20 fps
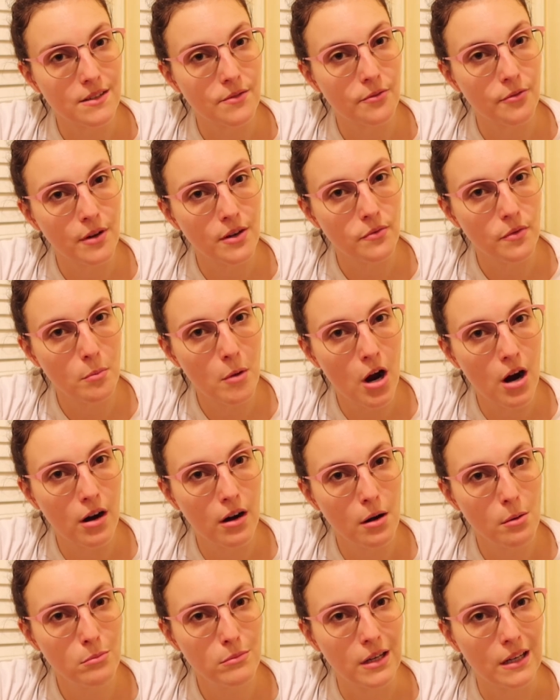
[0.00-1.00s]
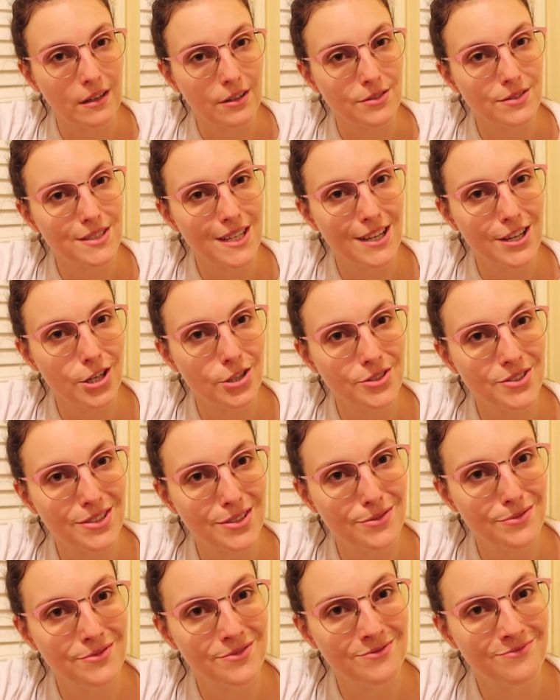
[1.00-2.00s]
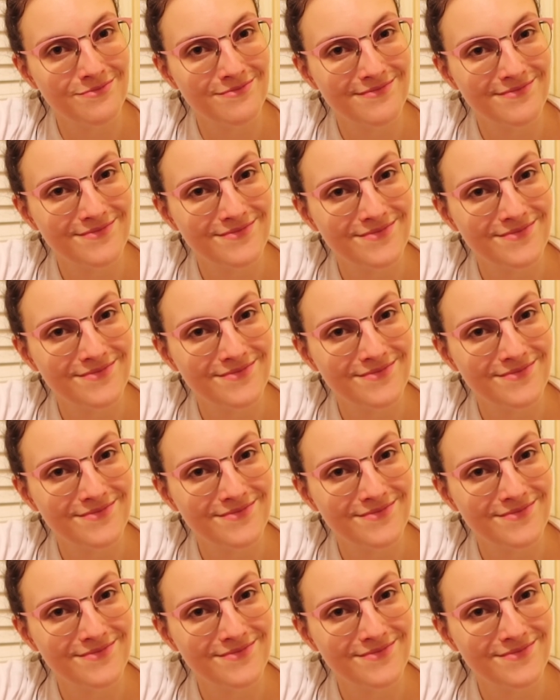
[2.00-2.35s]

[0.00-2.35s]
and free from harm, and I'll see y'all soon.